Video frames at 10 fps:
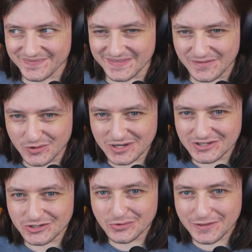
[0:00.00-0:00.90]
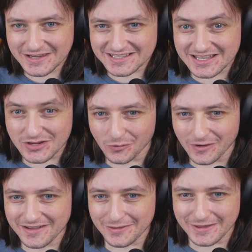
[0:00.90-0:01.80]
If you can do things that you
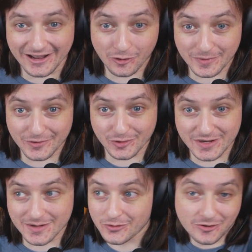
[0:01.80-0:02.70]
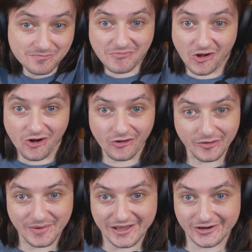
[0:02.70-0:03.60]
want that help other people, all the
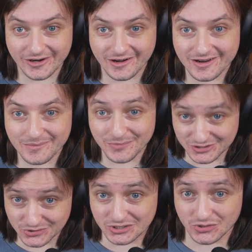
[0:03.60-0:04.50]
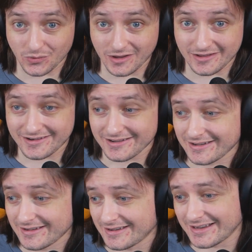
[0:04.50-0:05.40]
better. But do what you want.
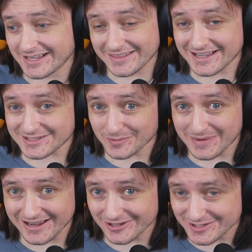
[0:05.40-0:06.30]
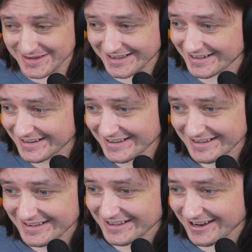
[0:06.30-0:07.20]
That's what matters, man.
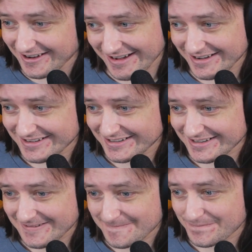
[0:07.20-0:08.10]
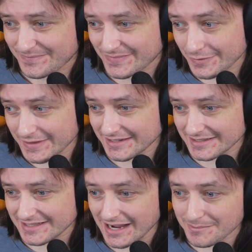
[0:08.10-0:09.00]
All right. The
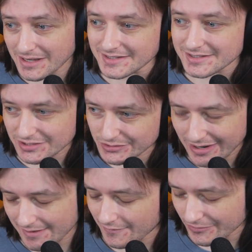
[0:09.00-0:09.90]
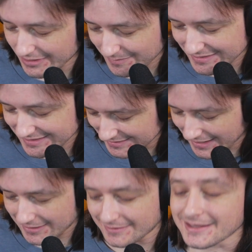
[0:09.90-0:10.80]
things I must do have already been
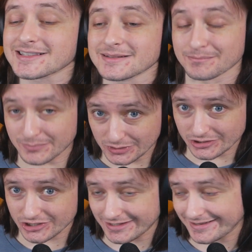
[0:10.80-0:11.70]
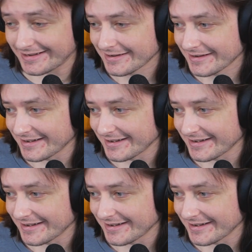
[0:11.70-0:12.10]
decided. That's some bullshit.